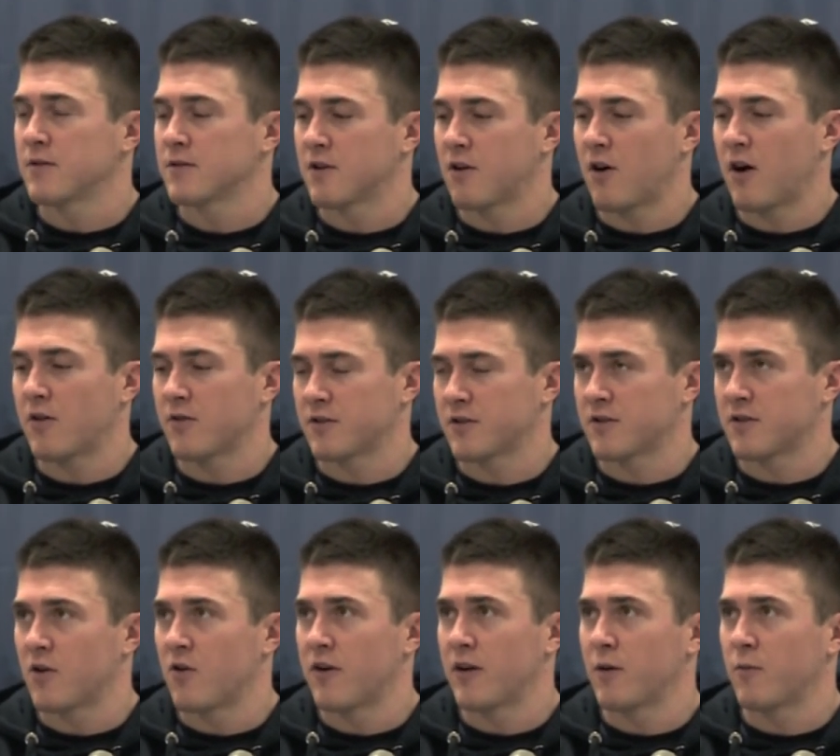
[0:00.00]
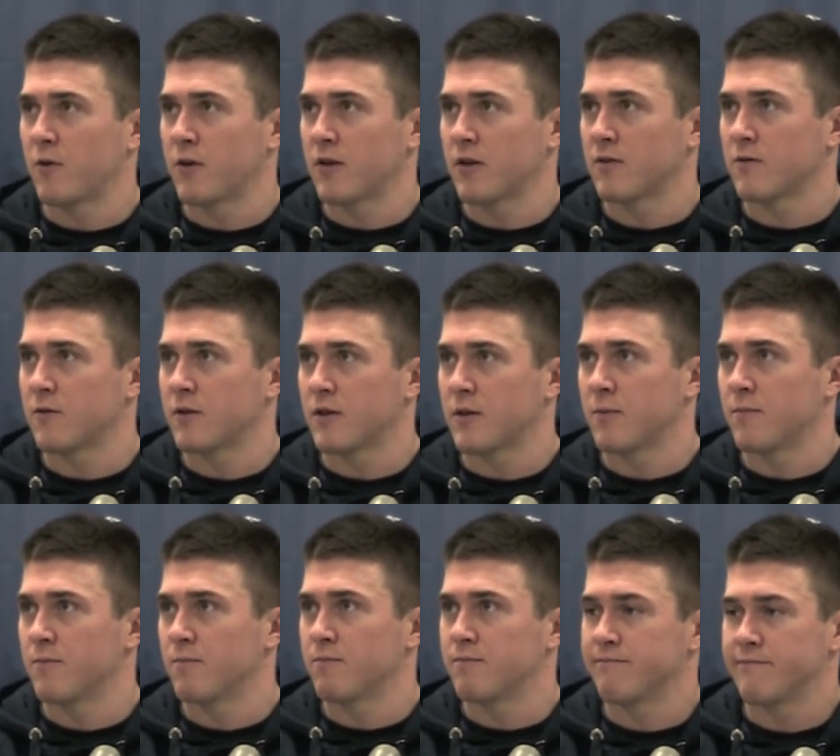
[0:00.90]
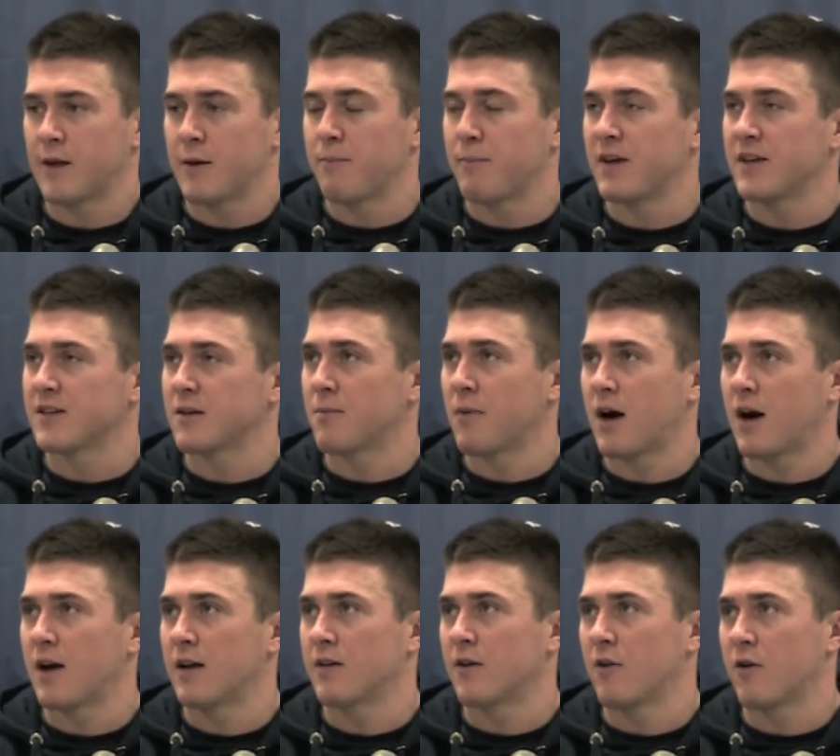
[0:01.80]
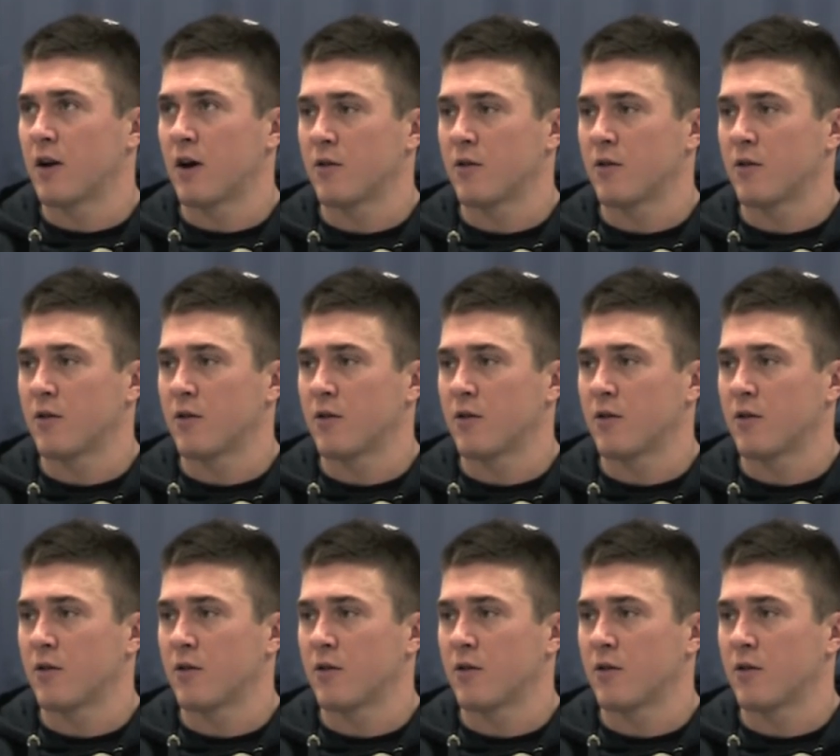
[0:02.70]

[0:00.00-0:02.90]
So I was just going in with it, peace of mind, knowing